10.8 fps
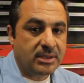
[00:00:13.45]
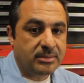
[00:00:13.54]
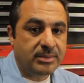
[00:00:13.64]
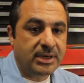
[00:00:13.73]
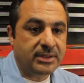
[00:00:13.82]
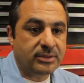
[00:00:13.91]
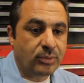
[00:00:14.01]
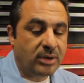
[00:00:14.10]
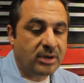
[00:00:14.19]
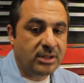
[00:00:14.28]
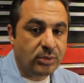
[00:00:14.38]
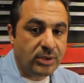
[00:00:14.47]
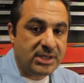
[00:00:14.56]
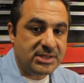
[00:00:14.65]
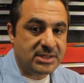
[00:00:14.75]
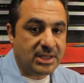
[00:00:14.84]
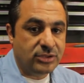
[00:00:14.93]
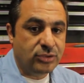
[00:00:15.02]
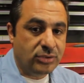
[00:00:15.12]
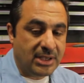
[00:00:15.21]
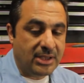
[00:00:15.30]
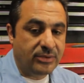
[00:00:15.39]
but one of the ways that you
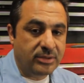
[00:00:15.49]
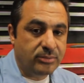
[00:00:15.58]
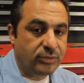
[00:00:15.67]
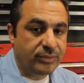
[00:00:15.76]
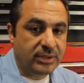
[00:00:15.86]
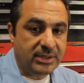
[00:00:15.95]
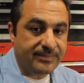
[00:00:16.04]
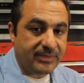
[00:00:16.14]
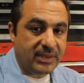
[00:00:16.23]
can remove it